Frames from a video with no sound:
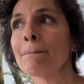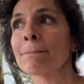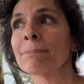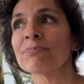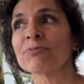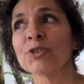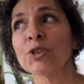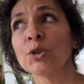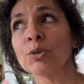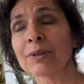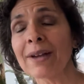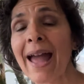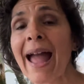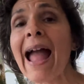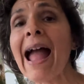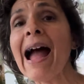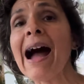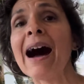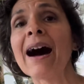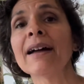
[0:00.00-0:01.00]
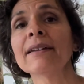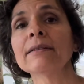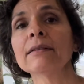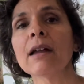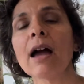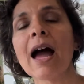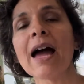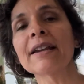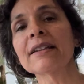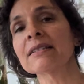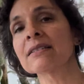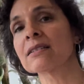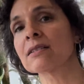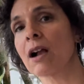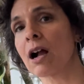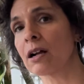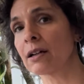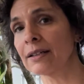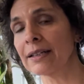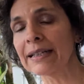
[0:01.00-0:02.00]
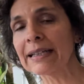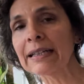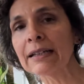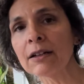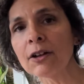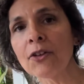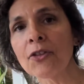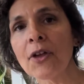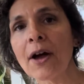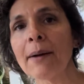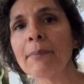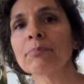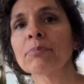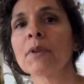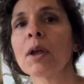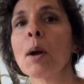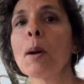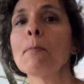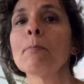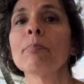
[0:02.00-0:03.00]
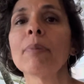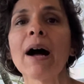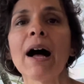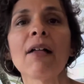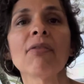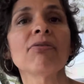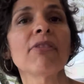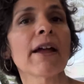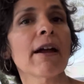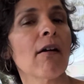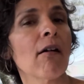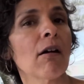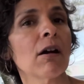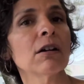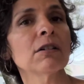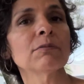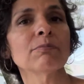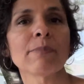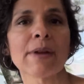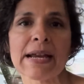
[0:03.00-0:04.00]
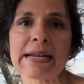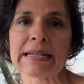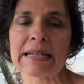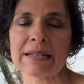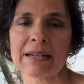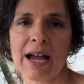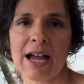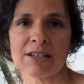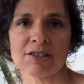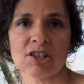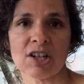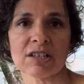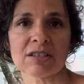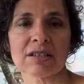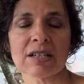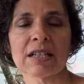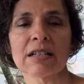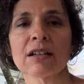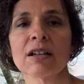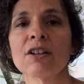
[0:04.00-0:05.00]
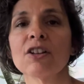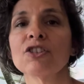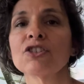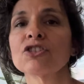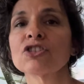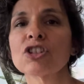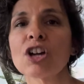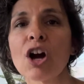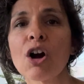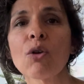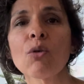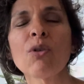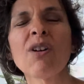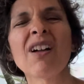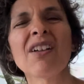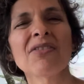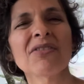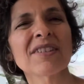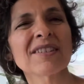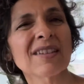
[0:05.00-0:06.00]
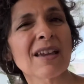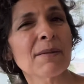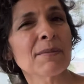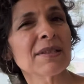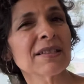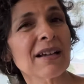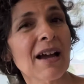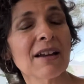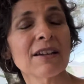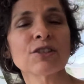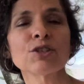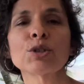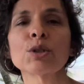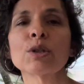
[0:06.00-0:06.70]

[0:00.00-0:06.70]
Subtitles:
You can, and it's not going to kill them, but they aren't made to digest it. So the same is kind of true